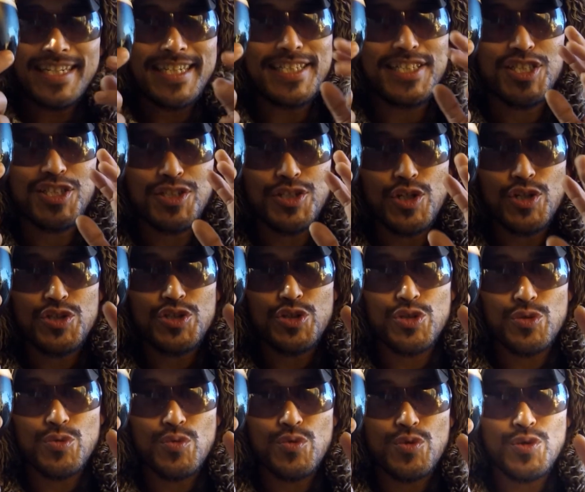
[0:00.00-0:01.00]
it's not
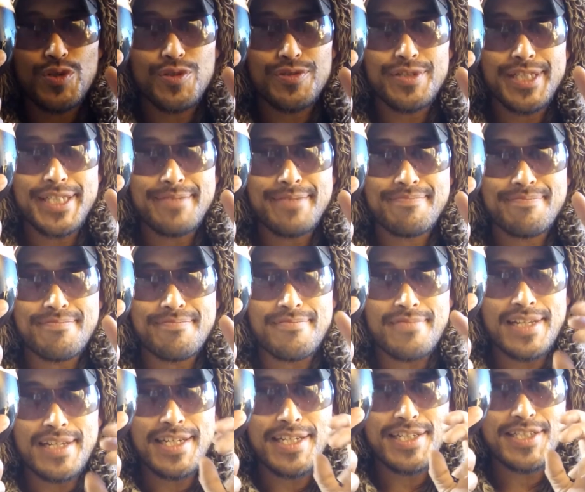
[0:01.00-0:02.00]
too watery,
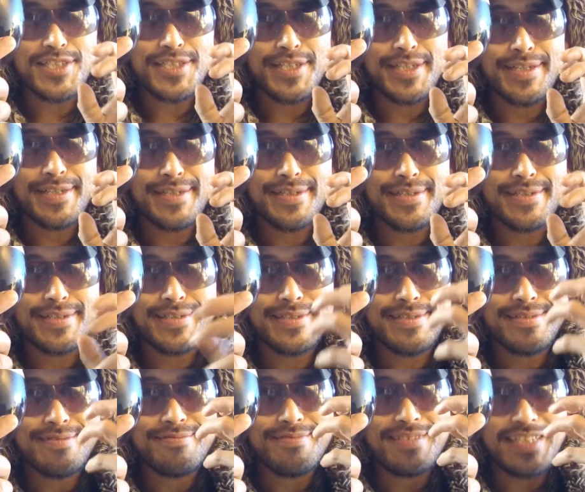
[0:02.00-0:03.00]
so
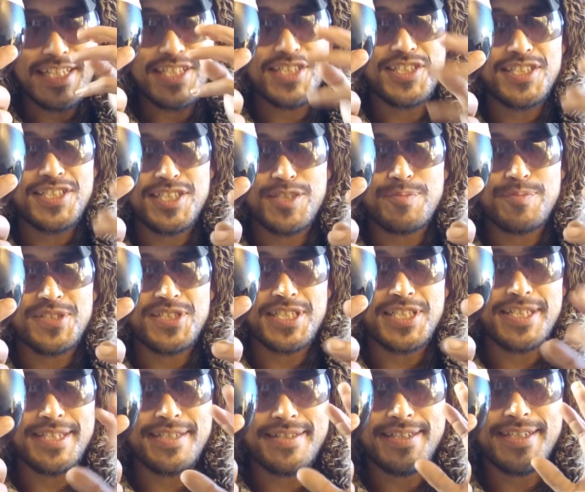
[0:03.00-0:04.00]
that
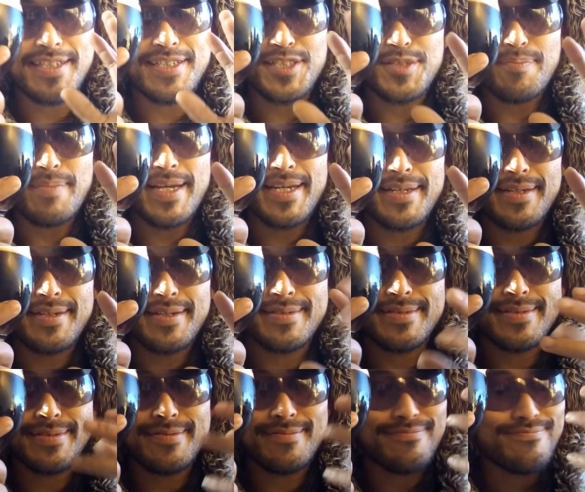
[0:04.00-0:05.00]
6% does make
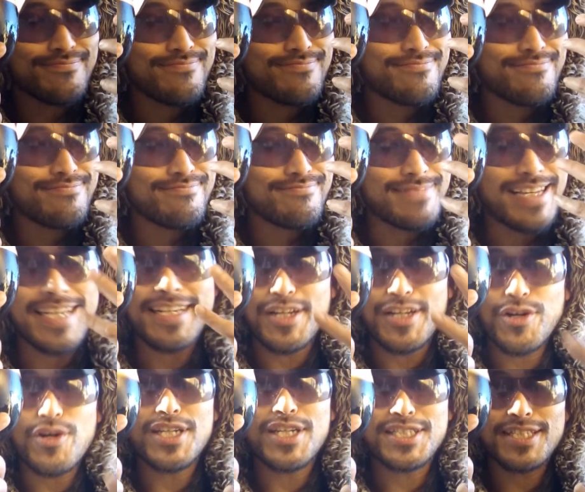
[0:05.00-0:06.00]
it at a
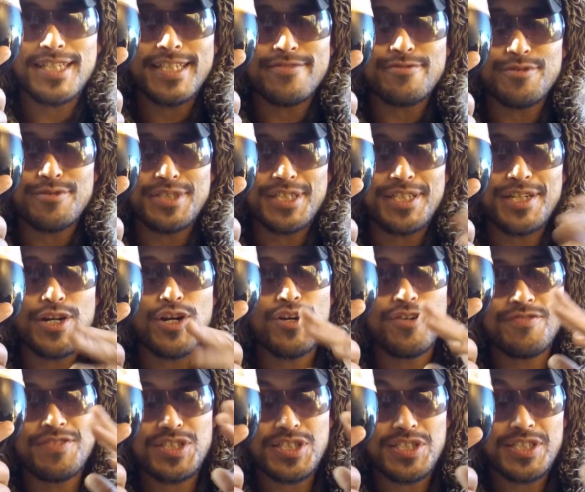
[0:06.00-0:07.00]
nice level. You know,
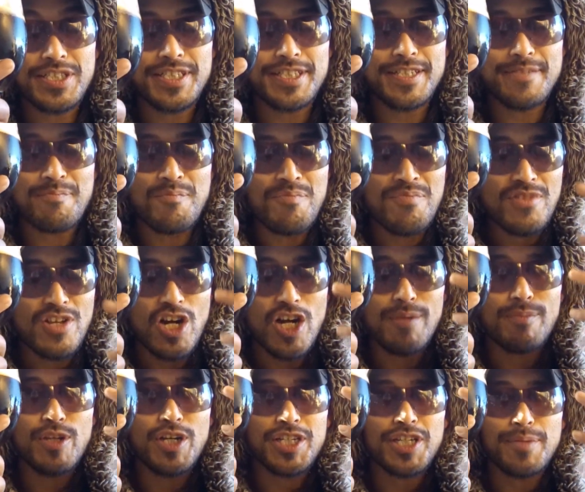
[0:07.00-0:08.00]
obviously,
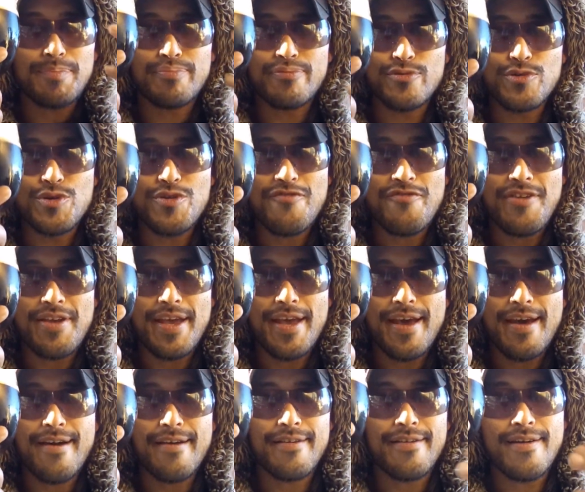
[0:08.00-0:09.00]
I'm like a proof
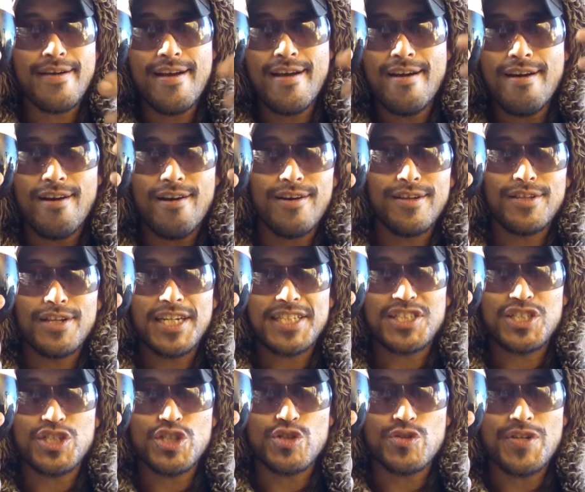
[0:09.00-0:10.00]
hound. I like
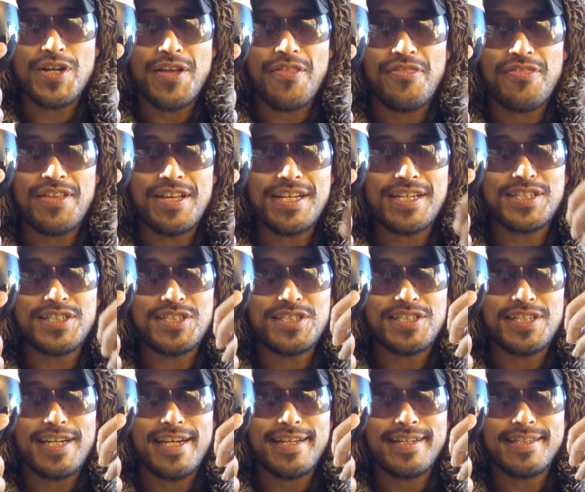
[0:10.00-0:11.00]
to drink things
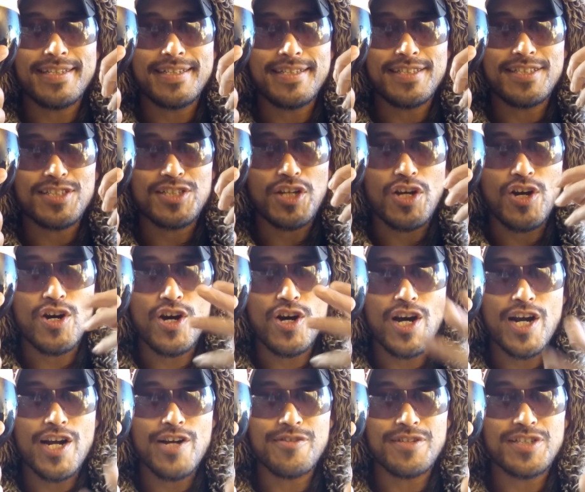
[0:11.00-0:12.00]
that is
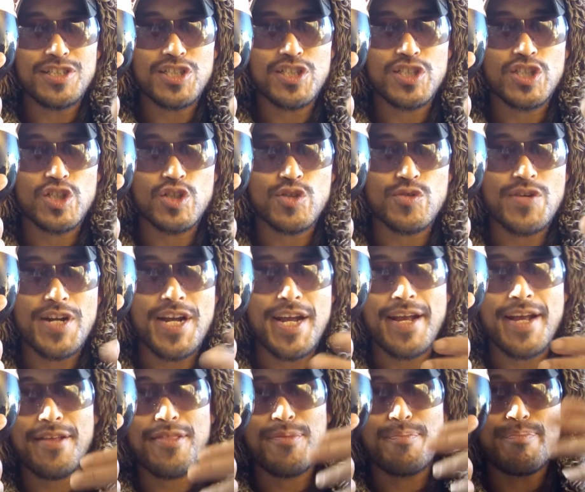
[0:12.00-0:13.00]
higher in
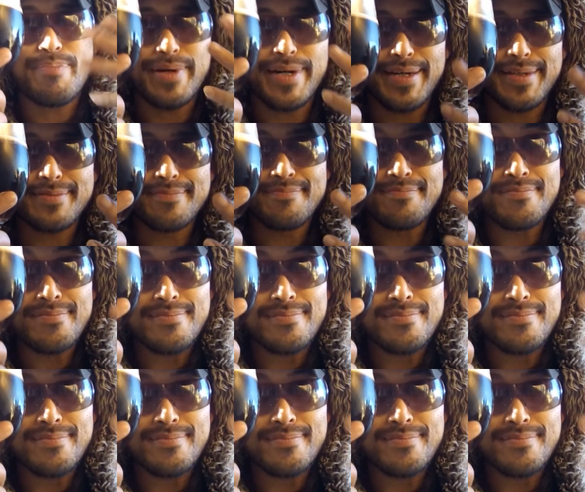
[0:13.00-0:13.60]
strength, but